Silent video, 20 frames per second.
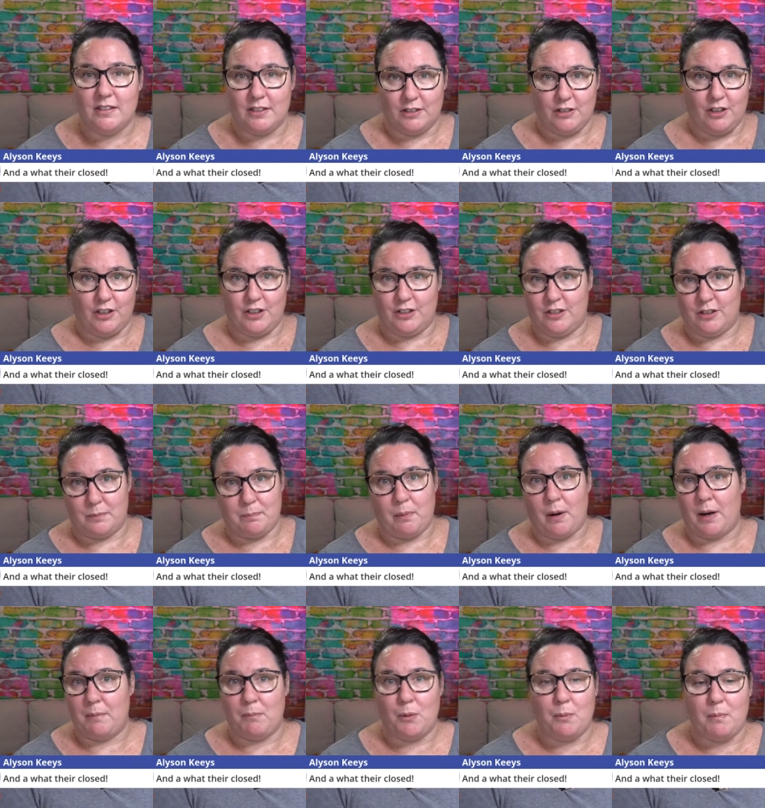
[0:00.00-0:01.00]
Because you could just
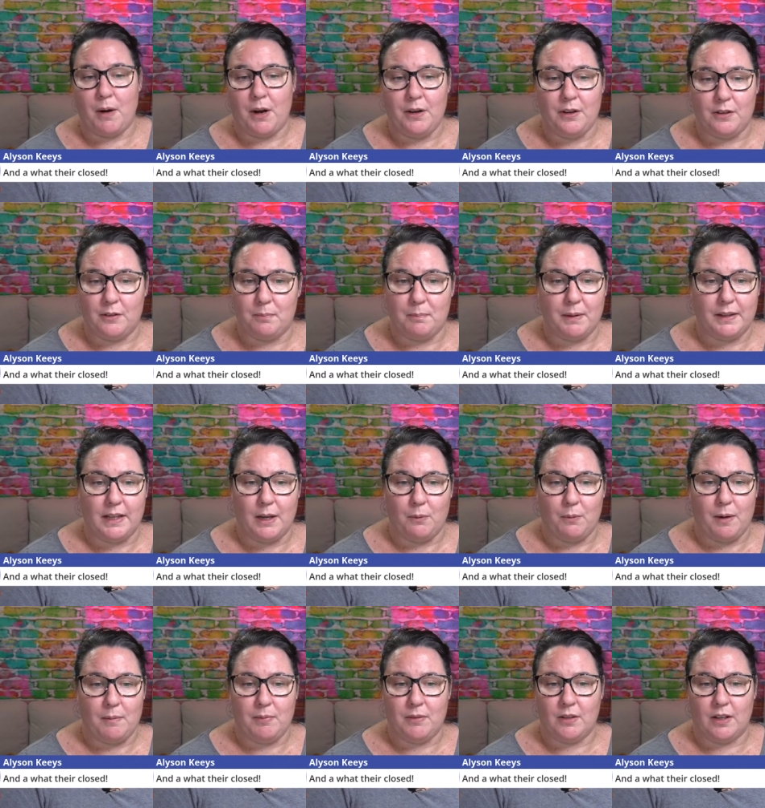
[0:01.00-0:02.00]
buy more motors, but their
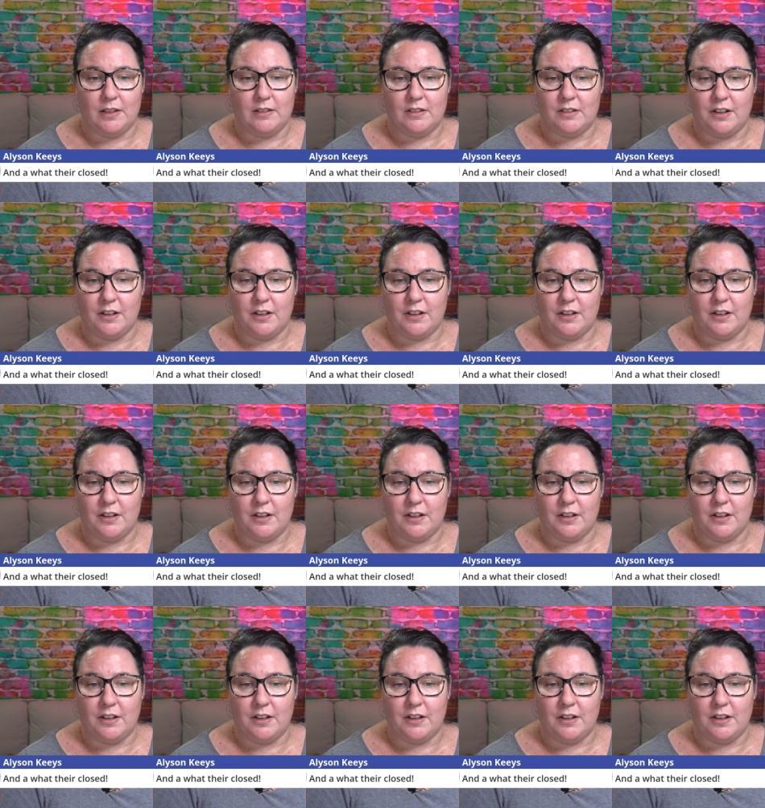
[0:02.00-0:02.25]
website's